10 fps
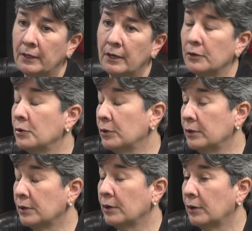uh, could
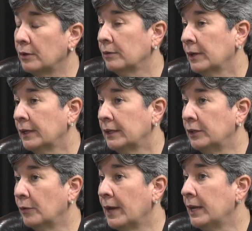occur, you
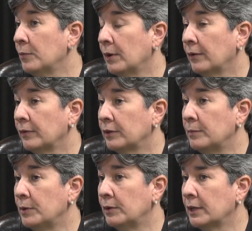know, anywhere in the
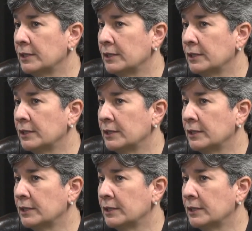community.